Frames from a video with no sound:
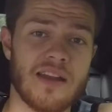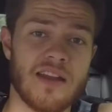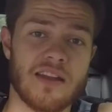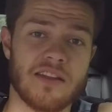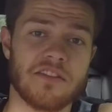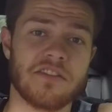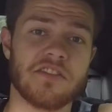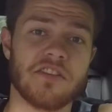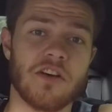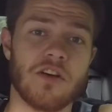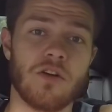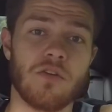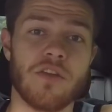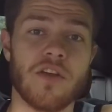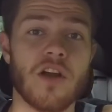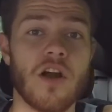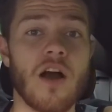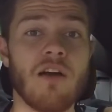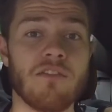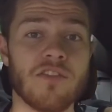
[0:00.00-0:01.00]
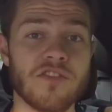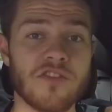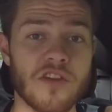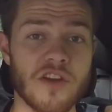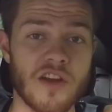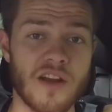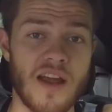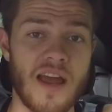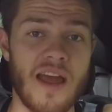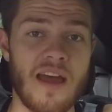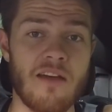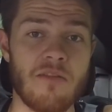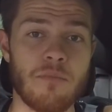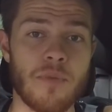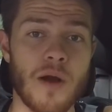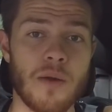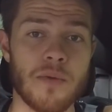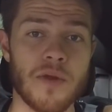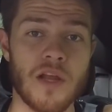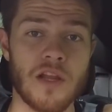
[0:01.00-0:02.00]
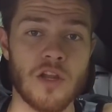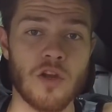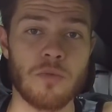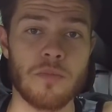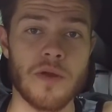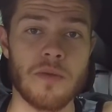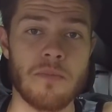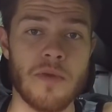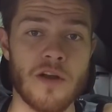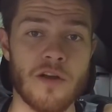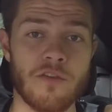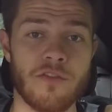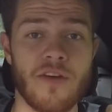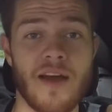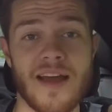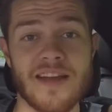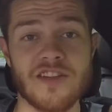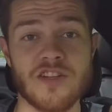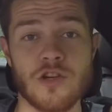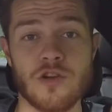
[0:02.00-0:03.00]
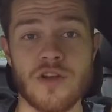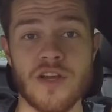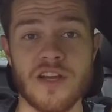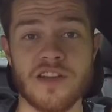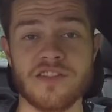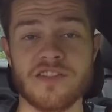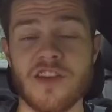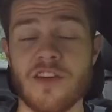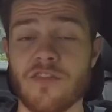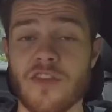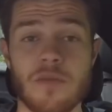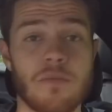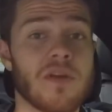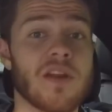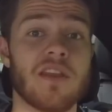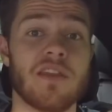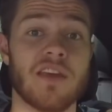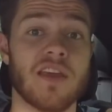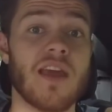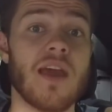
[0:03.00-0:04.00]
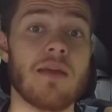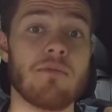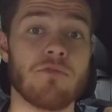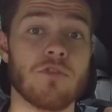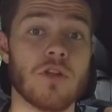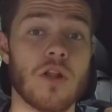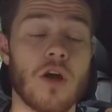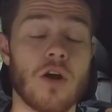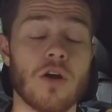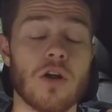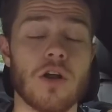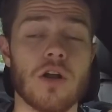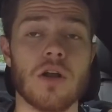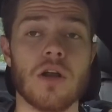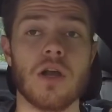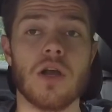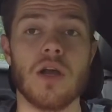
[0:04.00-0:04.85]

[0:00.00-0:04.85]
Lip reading: and so they're obviously going to have probably a little bit better fine tuning and stuff. They've been in the game for longer.